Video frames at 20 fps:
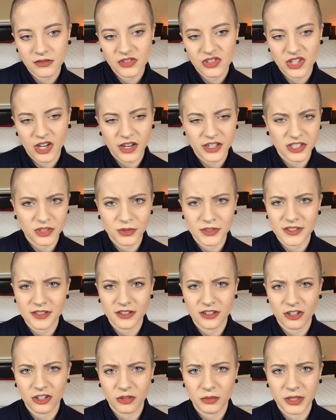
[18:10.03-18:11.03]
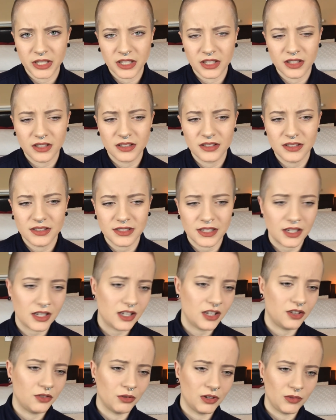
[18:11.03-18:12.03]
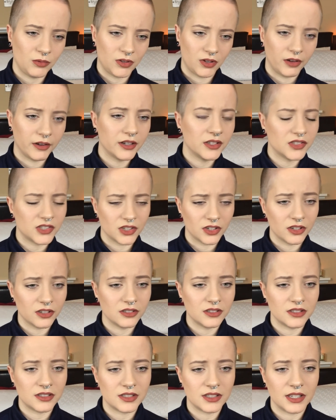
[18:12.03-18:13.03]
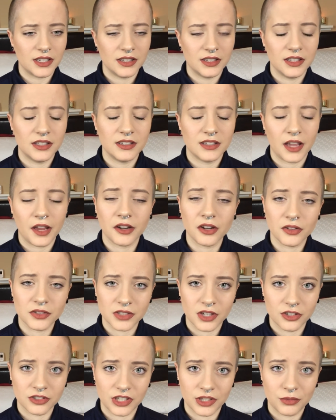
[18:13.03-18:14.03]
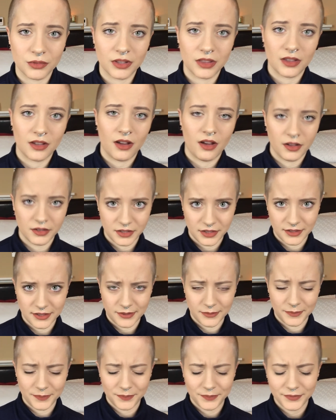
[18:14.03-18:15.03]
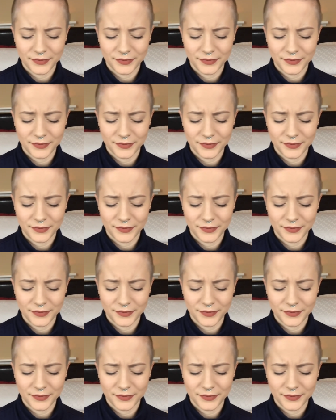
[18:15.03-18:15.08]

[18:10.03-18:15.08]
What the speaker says: talked to us a little bit, said he agreed with our concerns, and then diagnosed RJ with autism.